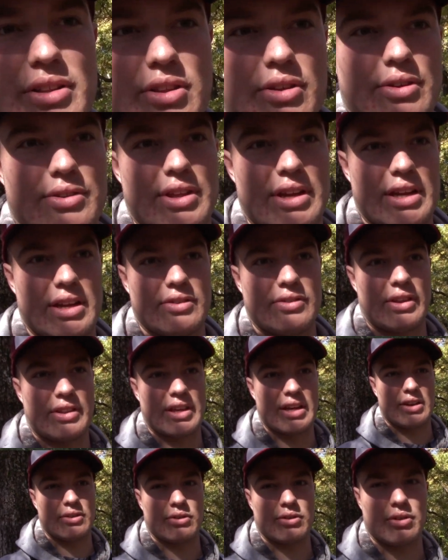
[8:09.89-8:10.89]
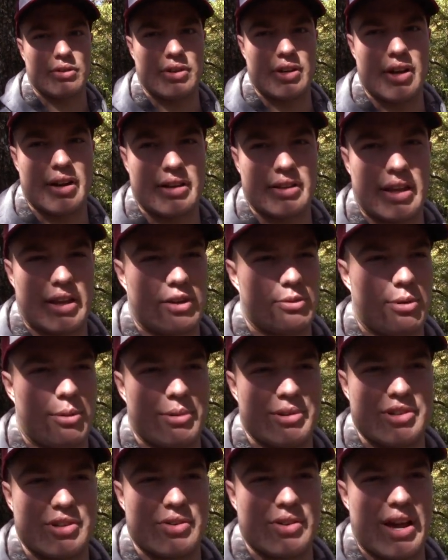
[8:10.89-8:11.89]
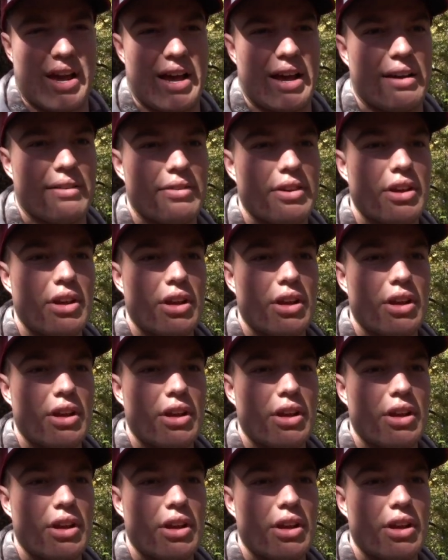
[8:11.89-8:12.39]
The only thing is I think he's a little young. I think he's probably 2.5.